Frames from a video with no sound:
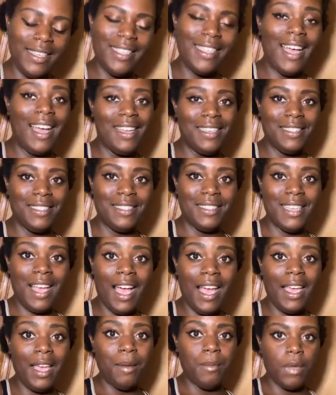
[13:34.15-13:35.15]
yes, I
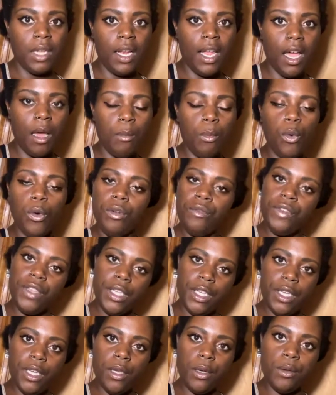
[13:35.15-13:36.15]
am gonna have more
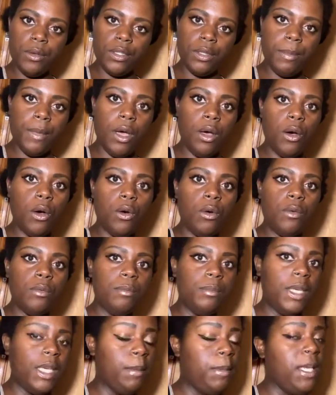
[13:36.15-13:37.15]
videos about
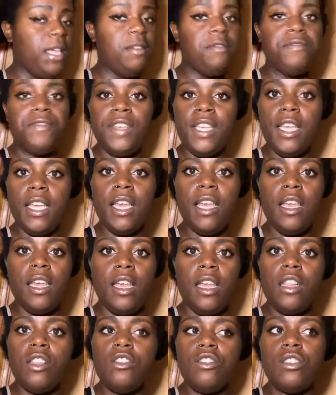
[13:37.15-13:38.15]
me being
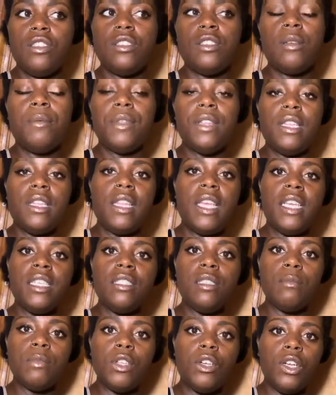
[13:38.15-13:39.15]
vegan, just some of the things
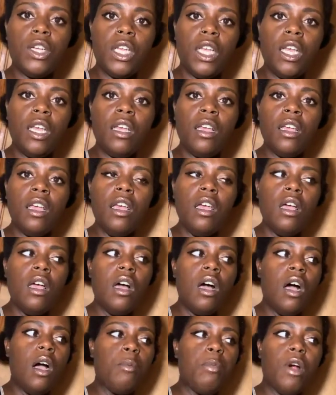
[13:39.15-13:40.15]
I'm learning.
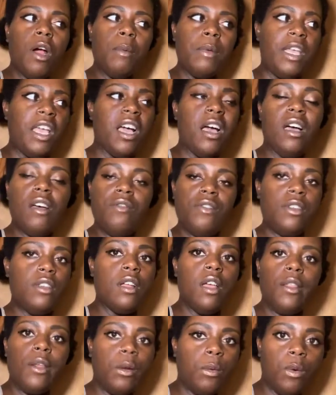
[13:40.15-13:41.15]
I'll probably have
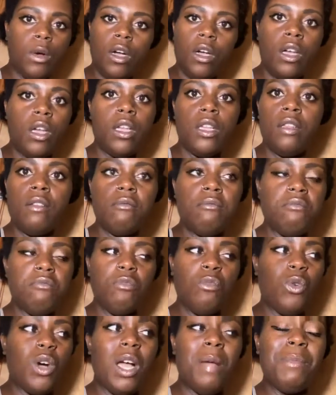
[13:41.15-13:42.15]
another one,
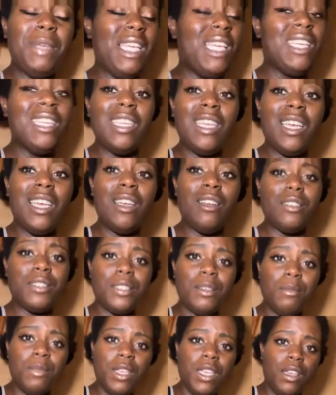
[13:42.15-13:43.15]
what I'm eating or
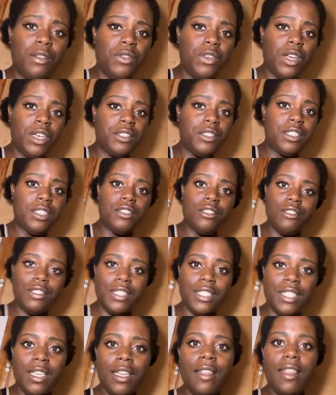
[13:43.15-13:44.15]
something, if you guys are
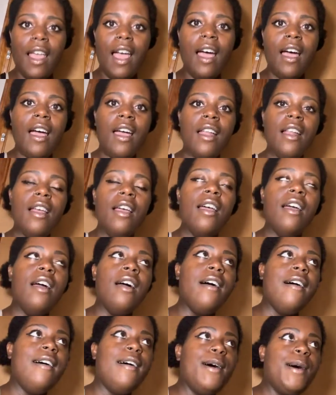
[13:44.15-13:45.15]
interested in that.
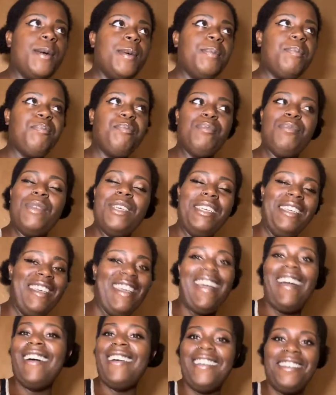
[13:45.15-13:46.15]
But
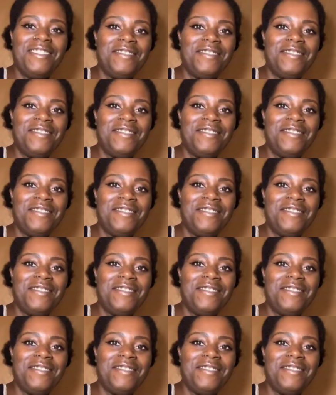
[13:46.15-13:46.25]
yeah.